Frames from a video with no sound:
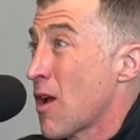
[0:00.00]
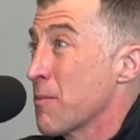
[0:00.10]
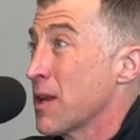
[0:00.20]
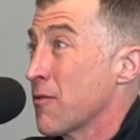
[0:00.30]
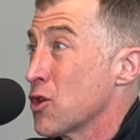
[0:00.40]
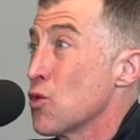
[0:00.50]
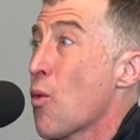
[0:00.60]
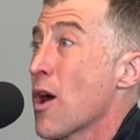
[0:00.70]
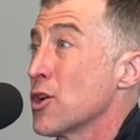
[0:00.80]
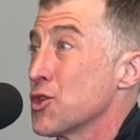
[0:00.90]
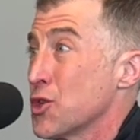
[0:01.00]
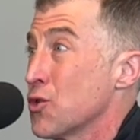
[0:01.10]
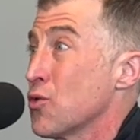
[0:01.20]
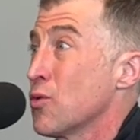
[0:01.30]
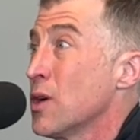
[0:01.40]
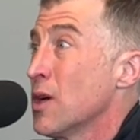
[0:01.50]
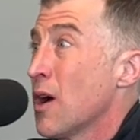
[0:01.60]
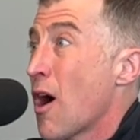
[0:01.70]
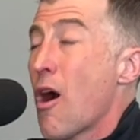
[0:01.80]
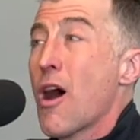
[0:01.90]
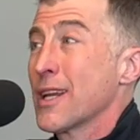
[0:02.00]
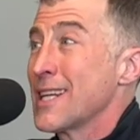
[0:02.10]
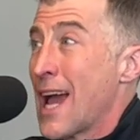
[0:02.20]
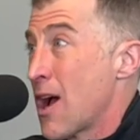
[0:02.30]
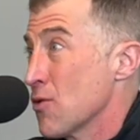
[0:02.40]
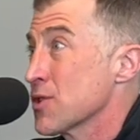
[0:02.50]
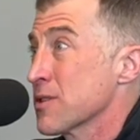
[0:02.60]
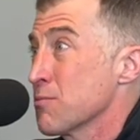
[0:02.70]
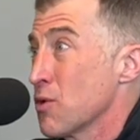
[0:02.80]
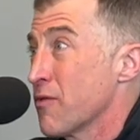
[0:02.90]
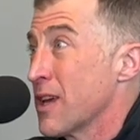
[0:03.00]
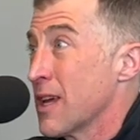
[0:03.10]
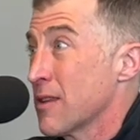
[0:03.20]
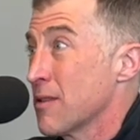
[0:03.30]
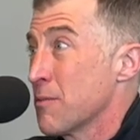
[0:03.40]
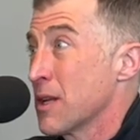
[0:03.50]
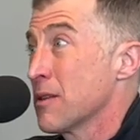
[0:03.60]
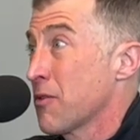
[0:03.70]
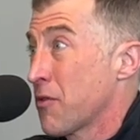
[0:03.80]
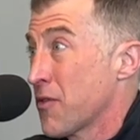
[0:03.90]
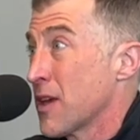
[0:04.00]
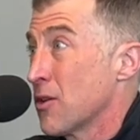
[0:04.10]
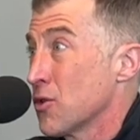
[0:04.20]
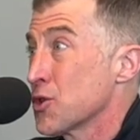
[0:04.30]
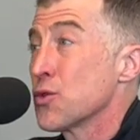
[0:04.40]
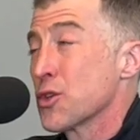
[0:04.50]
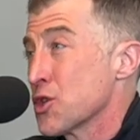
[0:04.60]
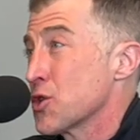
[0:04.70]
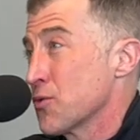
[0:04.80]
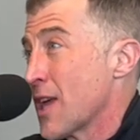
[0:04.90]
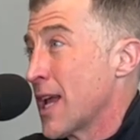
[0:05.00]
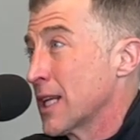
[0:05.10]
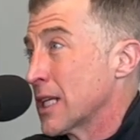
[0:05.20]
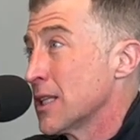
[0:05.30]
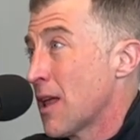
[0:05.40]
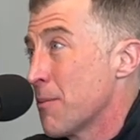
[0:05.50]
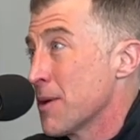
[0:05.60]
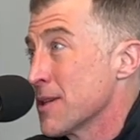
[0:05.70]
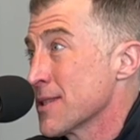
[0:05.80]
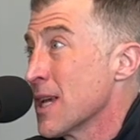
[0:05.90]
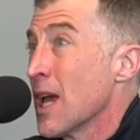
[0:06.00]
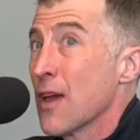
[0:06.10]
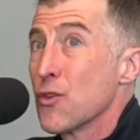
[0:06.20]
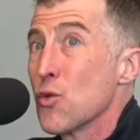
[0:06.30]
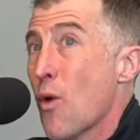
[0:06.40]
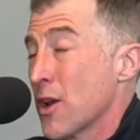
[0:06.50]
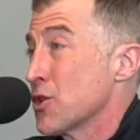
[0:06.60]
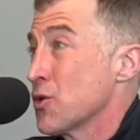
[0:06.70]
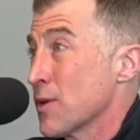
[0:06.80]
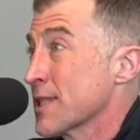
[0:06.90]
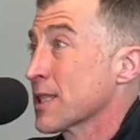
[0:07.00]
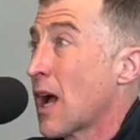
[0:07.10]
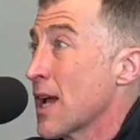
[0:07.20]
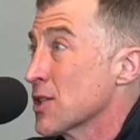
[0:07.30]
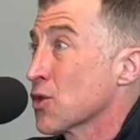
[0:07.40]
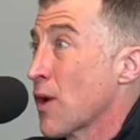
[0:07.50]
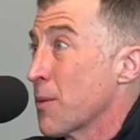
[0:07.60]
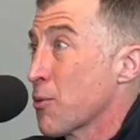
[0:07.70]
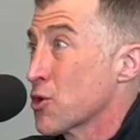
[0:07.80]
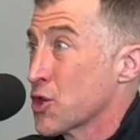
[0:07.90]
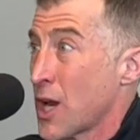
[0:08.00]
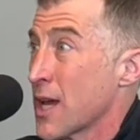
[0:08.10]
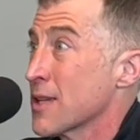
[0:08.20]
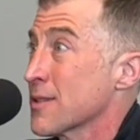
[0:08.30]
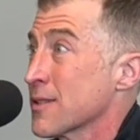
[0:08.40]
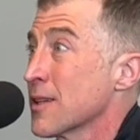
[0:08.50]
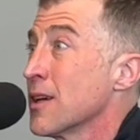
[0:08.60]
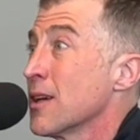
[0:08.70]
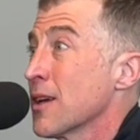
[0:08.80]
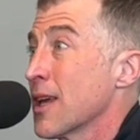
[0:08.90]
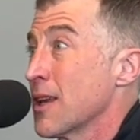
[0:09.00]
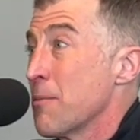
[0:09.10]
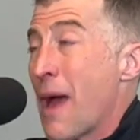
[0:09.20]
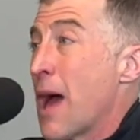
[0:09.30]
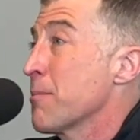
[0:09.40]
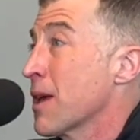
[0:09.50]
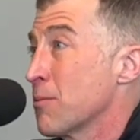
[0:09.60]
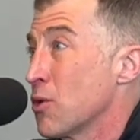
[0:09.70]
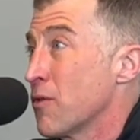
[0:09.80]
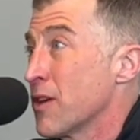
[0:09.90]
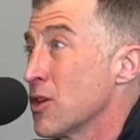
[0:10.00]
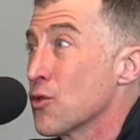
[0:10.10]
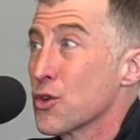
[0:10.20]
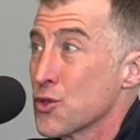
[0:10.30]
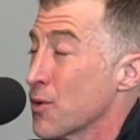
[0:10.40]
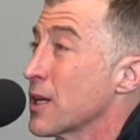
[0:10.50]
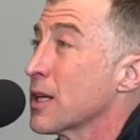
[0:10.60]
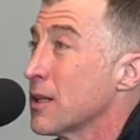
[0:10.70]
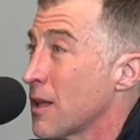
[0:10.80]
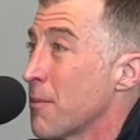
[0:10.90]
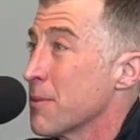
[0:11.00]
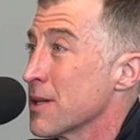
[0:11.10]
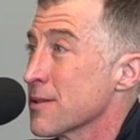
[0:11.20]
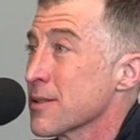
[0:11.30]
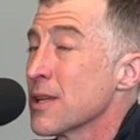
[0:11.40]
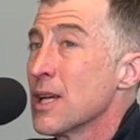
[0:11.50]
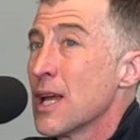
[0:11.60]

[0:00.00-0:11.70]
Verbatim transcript: I mean, if you want to do a haunted house movie in the middle of a field, you can shoot that in Columbus. Mm-hmm. If you want to do a skyscraper chase in a Batman movie, you could do it in Columbus.